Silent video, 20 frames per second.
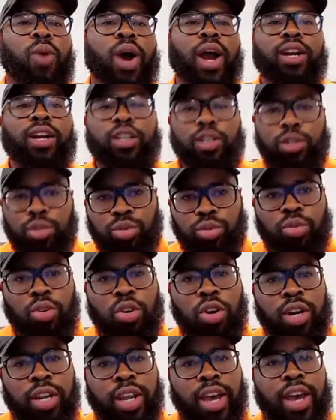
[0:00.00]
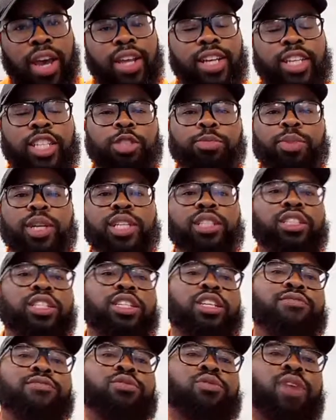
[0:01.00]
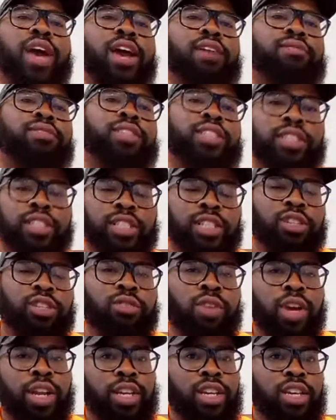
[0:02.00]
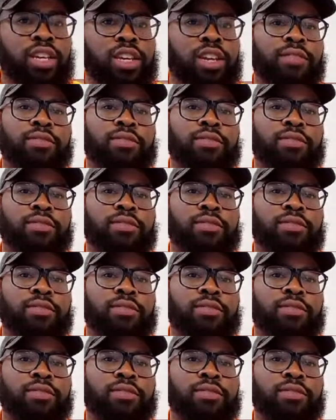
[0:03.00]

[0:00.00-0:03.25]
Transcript: why go through all of that, especially if you have decent credit?